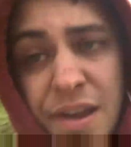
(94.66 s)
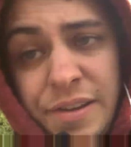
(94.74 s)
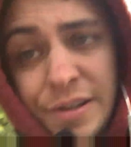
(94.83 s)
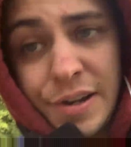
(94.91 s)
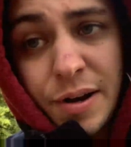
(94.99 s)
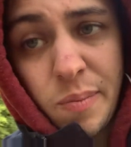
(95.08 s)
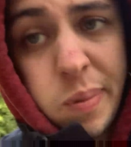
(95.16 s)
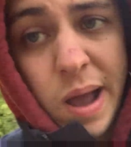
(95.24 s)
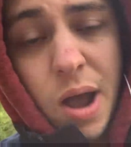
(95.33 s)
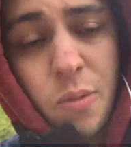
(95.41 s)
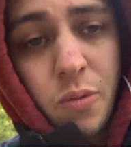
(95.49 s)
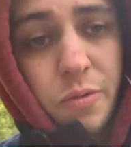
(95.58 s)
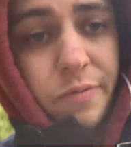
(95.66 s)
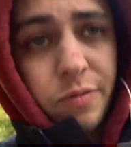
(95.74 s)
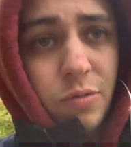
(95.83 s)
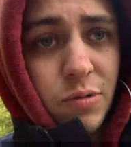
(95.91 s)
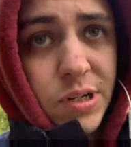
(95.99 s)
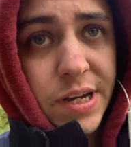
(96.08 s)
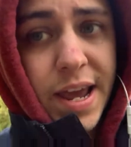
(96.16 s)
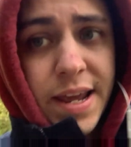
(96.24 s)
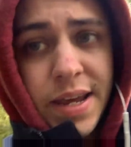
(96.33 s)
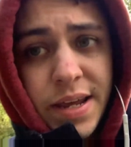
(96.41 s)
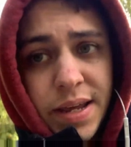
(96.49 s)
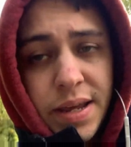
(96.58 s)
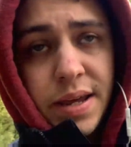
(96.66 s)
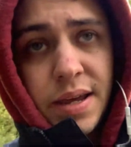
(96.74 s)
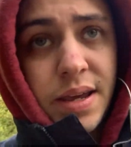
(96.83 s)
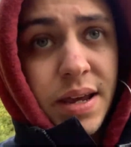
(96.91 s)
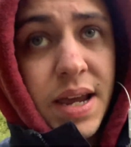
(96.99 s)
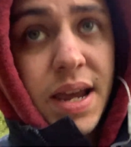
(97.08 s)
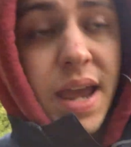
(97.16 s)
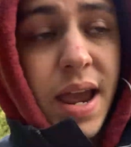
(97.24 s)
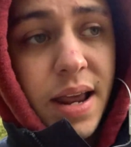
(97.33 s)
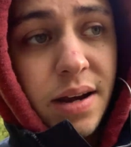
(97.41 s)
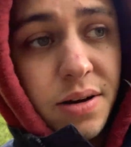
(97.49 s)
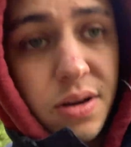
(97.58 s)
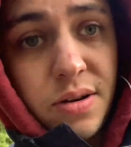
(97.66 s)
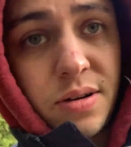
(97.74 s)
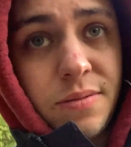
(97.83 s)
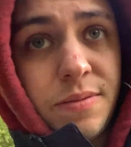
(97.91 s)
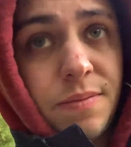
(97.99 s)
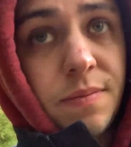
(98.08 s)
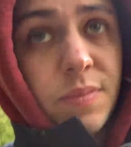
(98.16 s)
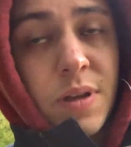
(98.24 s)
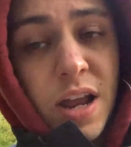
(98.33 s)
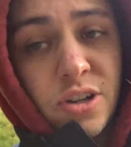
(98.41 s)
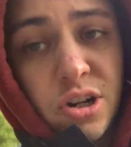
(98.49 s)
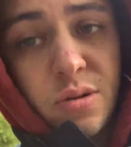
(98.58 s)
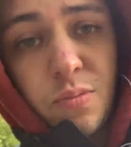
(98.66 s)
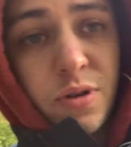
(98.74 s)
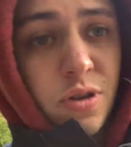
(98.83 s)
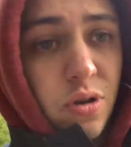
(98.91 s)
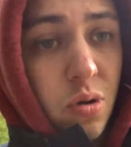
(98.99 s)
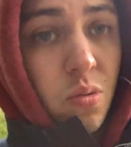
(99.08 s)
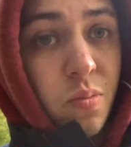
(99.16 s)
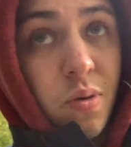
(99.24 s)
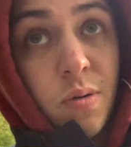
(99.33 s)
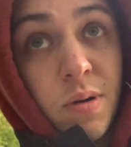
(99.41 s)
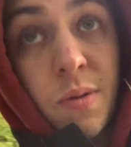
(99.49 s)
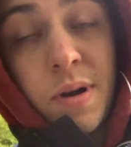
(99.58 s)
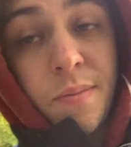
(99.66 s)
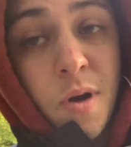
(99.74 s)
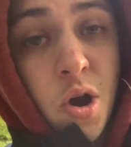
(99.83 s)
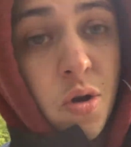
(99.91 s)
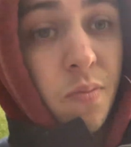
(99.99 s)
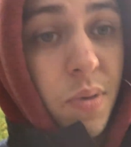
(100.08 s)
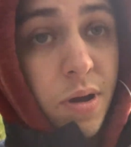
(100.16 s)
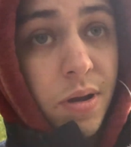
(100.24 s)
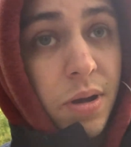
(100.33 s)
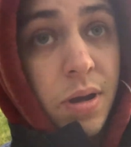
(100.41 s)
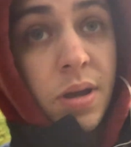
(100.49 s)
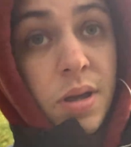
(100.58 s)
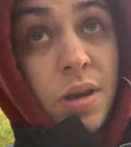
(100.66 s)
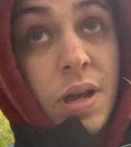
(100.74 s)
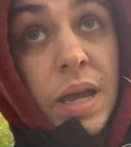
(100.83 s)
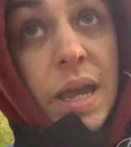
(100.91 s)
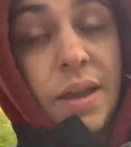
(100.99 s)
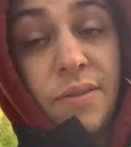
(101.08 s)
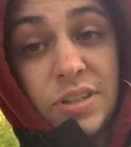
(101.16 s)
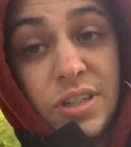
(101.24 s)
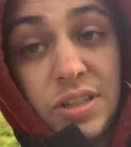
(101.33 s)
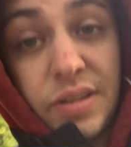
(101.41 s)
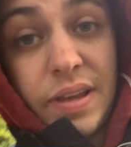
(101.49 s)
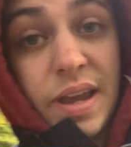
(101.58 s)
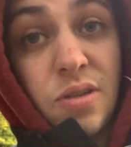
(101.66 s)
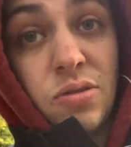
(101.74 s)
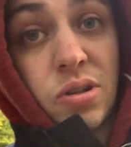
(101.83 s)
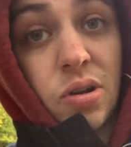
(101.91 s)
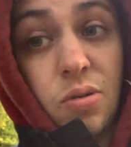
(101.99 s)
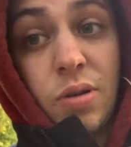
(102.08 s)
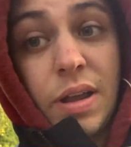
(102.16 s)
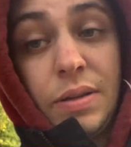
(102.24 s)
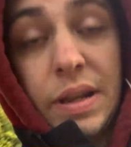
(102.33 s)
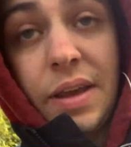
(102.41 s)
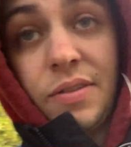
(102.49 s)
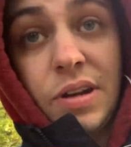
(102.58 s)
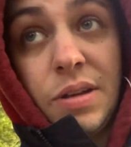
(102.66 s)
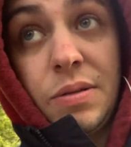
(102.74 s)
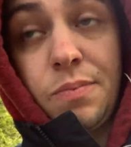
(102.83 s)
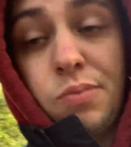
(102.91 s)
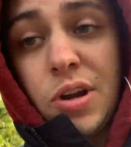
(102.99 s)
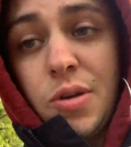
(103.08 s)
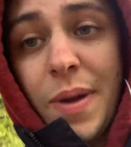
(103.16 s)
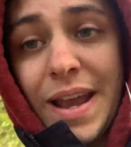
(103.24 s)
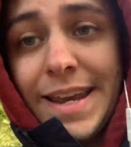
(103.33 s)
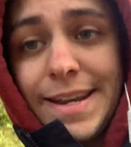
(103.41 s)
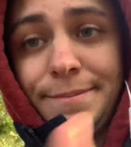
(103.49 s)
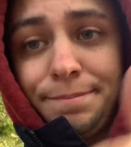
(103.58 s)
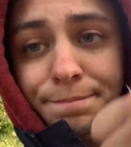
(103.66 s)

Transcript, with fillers: so I'm going to power walk through today and uh, catch up with you probably when I'm home. But if I see something else, I'll definitely bring you back in.